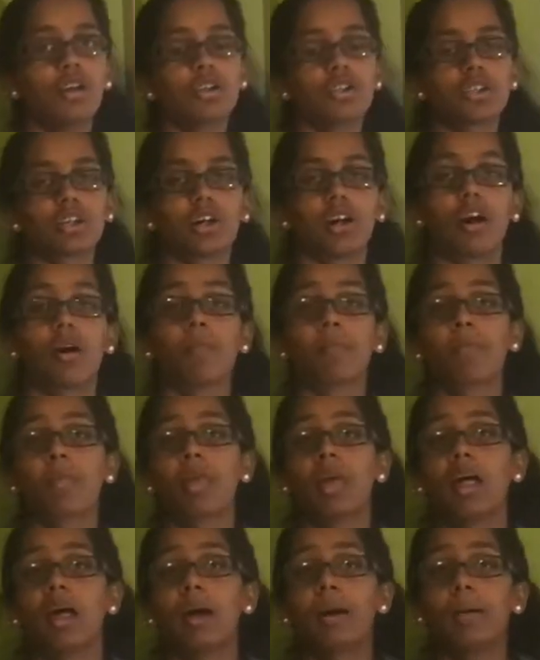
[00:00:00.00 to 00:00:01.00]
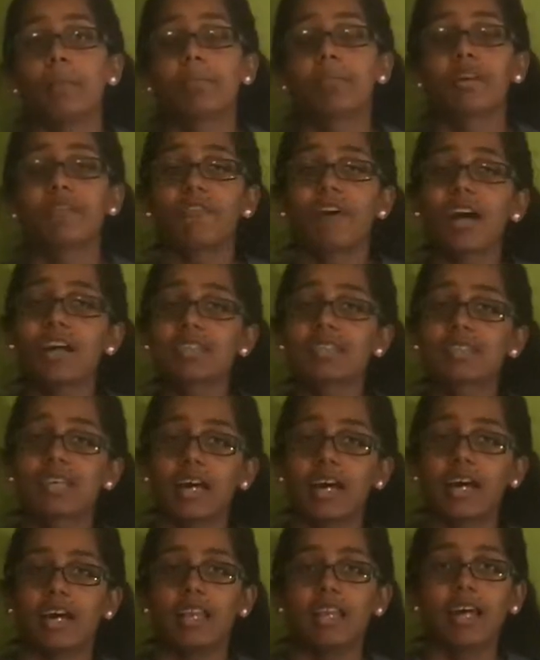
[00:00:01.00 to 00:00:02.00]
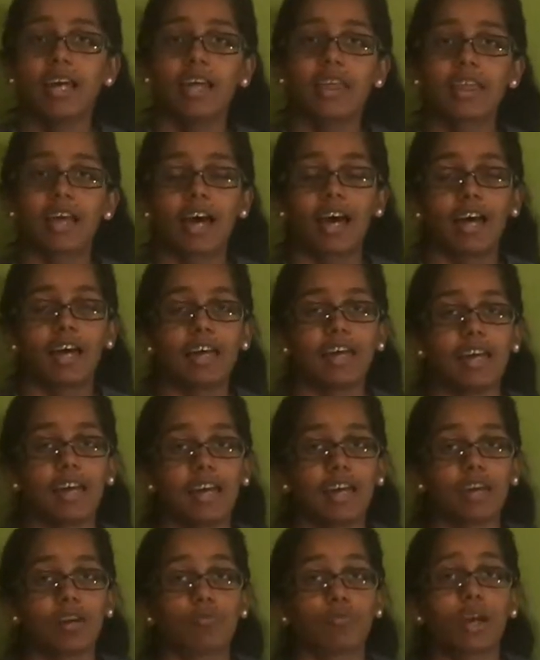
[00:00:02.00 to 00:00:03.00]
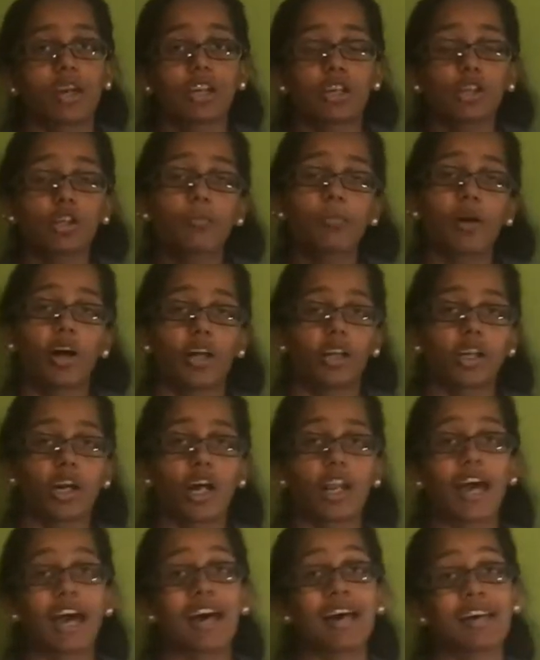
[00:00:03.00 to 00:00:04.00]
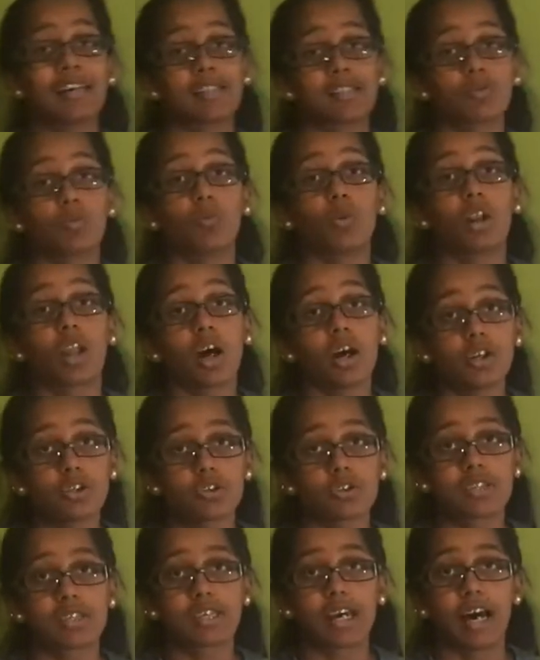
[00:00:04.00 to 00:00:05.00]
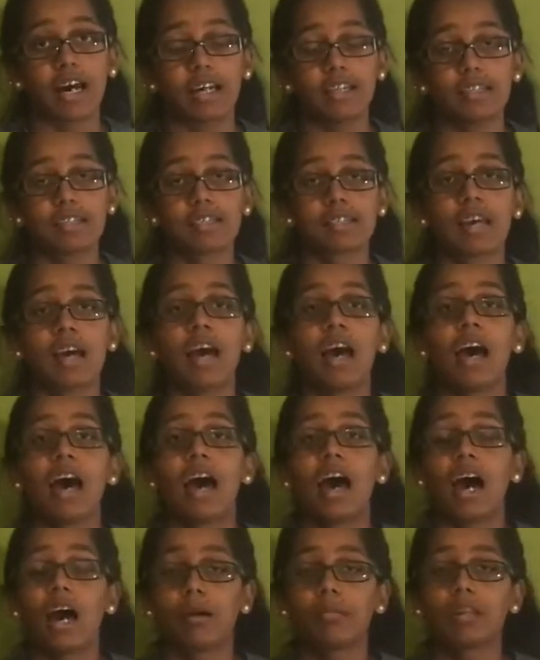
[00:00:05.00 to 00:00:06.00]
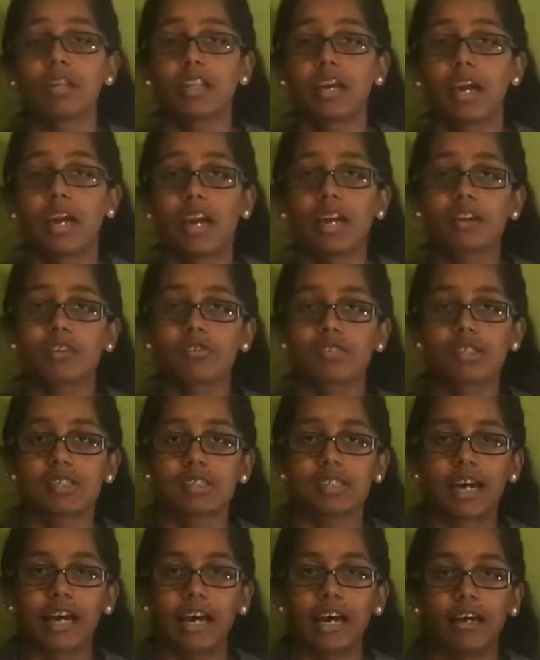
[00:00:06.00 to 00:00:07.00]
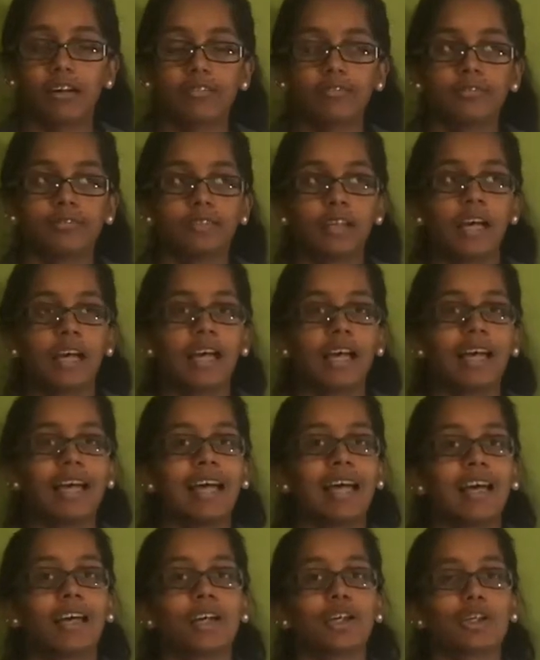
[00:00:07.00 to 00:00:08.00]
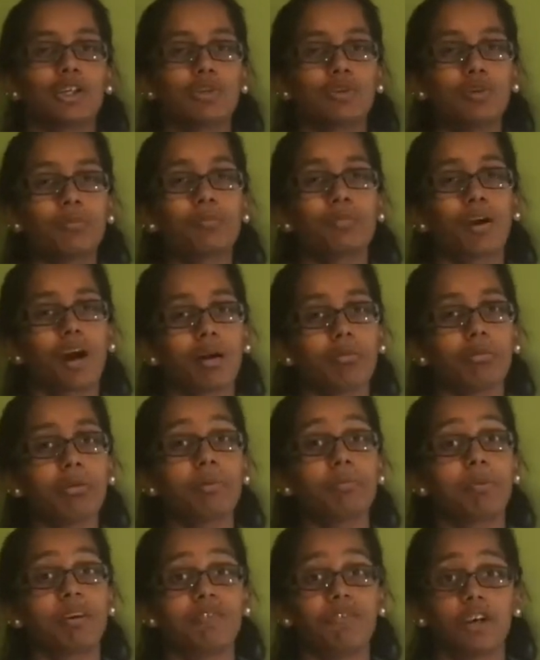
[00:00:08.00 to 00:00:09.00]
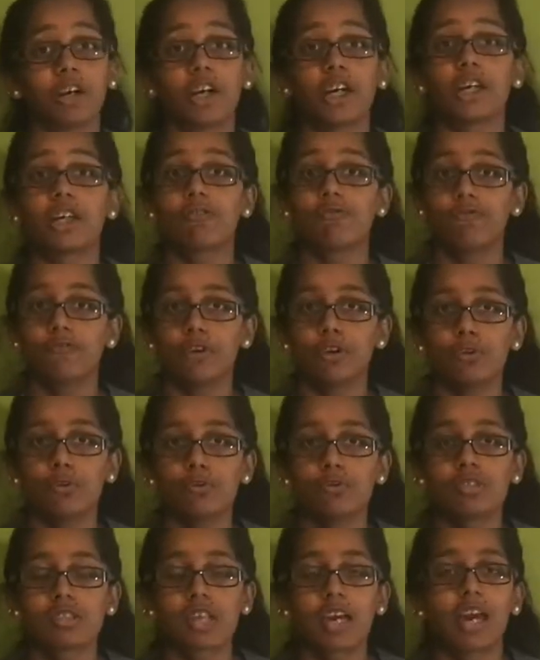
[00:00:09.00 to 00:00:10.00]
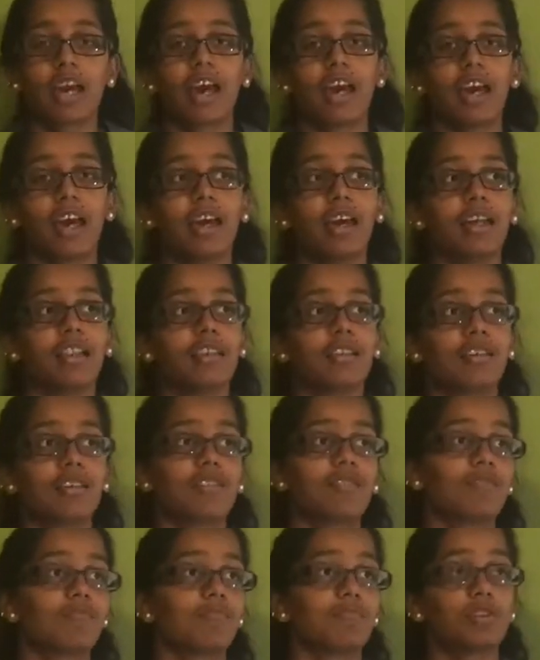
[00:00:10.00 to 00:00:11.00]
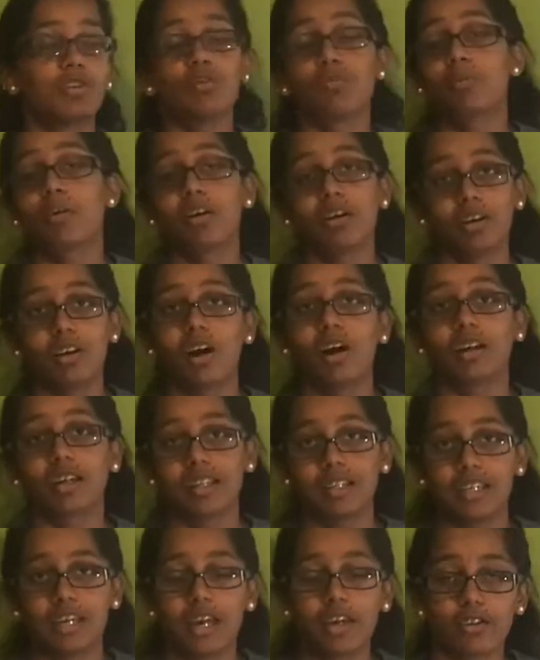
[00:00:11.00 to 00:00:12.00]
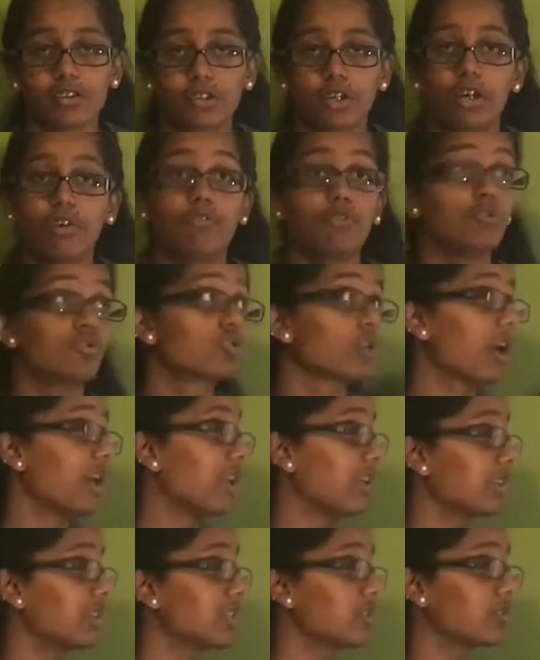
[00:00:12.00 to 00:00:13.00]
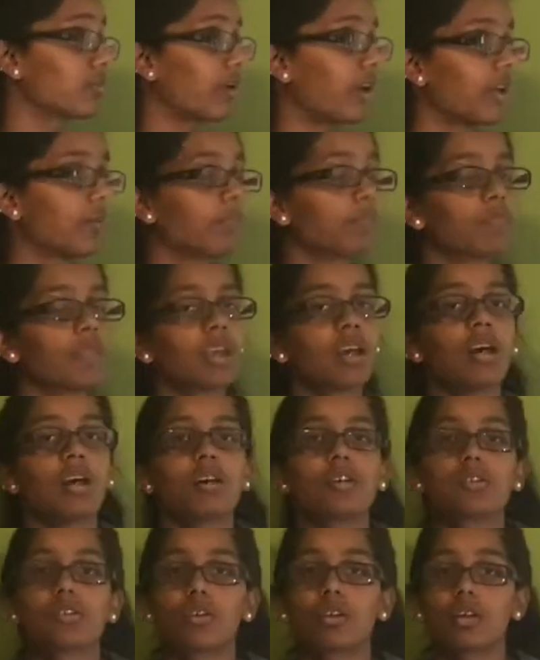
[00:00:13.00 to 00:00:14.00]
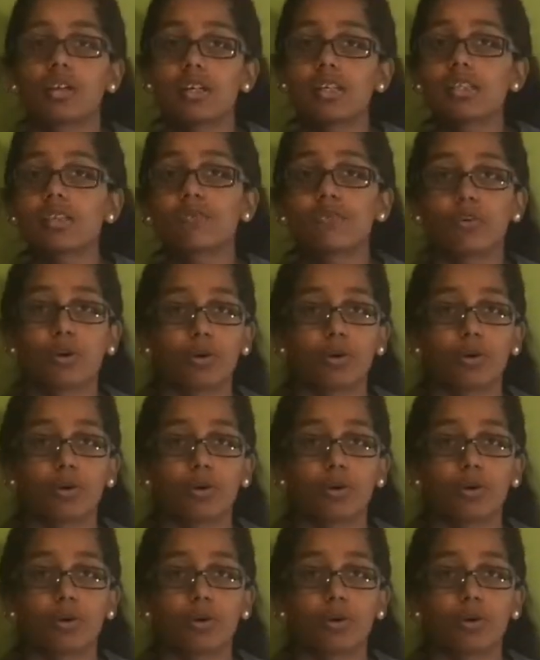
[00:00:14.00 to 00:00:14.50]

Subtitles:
Sure. But if I said that a regular polygon has 100 sides, how many diagonals does it have? You would probably be very confused and you'd probably not get the answer if you tried it this way. So there is a